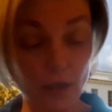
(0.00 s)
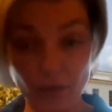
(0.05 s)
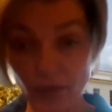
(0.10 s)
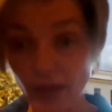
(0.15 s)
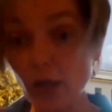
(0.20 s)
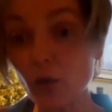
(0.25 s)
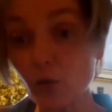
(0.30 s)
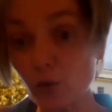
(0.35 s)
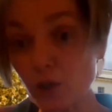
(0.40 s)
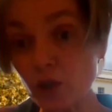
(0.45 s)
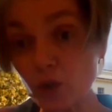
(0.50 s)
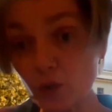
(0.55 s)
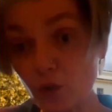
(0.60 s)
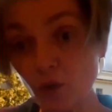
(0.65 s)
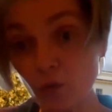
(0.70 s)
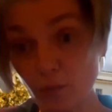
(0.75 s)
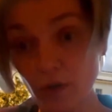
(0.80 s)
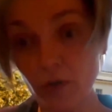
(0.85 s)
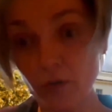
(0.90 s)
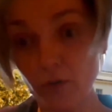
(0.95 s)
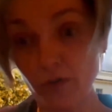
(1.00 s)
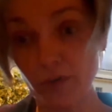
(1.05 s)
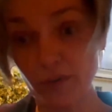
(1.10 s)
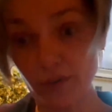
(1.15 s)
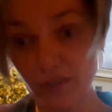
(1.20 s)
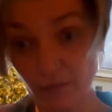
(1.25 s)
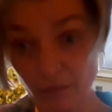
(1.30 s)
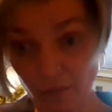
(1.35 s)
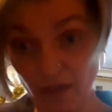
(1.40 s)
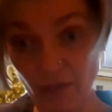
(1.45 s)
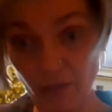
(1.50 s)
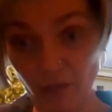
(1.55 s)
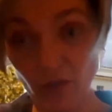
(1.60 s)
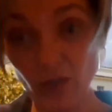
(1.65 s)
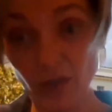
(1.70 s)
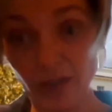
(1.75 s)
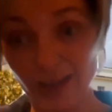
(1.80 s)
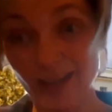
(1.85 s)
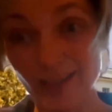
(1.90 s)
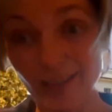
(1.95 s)
they are neutral brokers. If, if
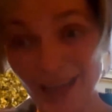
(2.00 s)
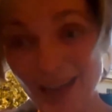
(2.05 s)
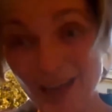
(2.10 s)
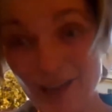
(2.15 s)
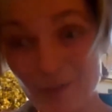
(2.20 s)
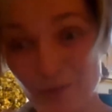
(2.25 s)
you like, they